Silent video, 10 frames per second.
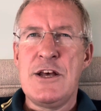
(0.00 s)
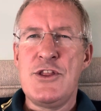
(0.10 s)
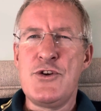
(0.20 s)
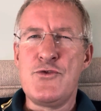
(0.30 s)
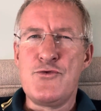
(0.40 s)

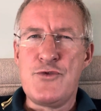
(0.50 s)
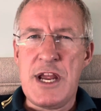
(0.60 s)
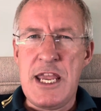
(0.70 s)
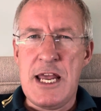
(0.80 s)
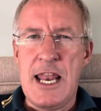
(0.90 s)
that
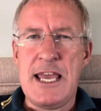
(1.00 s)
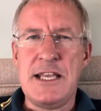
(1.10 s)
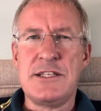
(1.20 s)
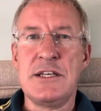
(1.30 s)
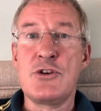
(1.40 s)

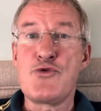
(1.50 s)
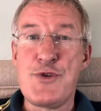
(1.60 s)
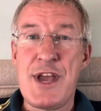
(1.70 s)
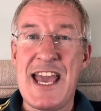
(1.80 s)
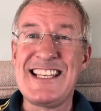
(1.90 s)
regulates and
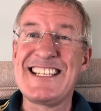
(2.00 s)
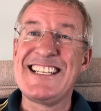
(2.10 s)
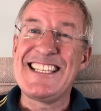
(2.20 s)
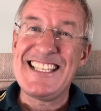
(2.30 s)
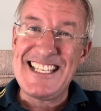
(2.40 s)
creates
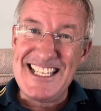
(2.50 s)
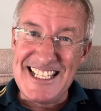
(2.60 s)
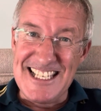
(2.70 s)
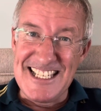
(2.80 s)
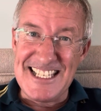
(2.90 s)

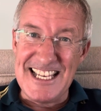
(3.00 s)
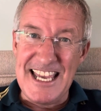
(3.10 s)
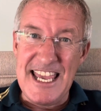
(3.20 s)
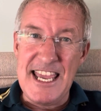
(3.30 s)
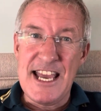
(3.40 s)

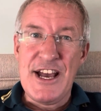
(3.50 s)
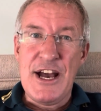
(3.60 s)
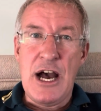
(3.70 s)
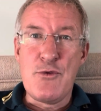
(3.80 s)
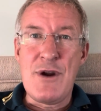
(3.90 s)
consistency
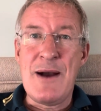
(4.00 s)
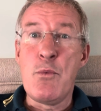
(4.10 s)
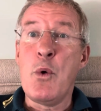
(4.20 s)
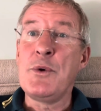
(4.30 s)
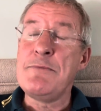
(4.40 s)
around
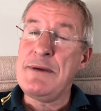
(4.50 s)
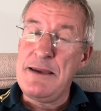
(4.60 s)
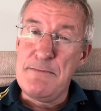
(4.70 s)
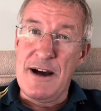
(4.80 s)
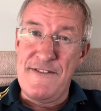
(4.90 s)
what we
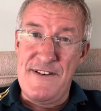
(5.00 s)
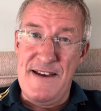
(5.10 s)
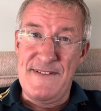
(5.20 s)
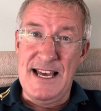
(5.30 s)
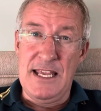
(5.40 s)
mean by fair
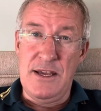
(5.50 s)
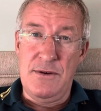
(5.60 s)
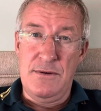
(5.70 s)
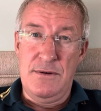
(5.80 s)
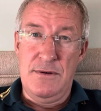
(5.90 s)
value.
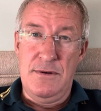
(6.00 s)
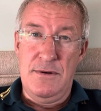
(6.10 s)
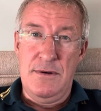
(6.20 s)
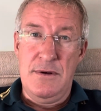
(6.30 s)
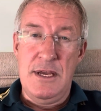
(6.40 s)

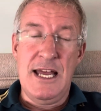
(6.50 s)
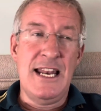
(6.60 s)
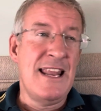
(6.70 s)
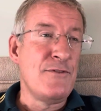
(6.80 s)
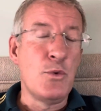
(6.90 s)
And in
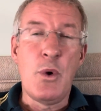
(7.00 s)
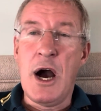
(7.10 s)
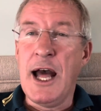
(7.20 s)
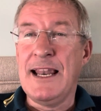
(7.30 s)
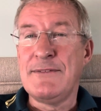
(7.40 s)
level
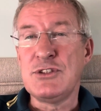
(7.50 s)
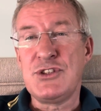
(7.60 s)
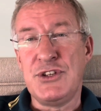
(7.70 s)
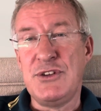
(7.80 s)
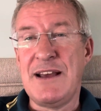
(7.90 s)
1, level
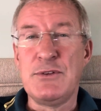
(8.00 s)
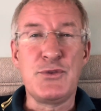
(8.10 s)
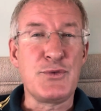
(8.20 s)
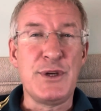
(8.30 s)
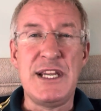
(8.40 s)
2, level
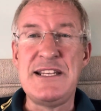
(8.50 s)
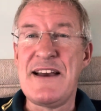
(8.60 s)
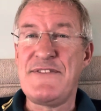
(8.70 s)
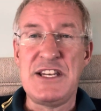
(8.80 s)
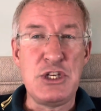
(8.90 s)
3,
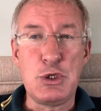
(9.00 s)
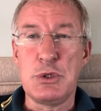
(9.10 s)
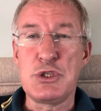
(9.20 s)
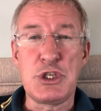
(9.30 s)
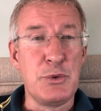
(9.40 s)
definition,
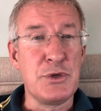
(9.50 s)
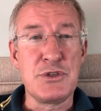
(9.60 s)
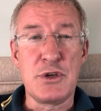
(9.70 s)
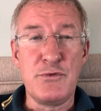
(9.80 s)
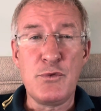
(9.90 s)
and so on and
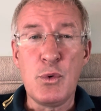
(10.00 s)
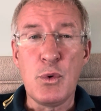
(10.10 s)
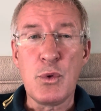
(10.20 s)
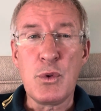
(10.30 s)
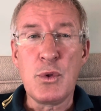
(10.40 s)
so
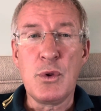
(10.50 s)
forth.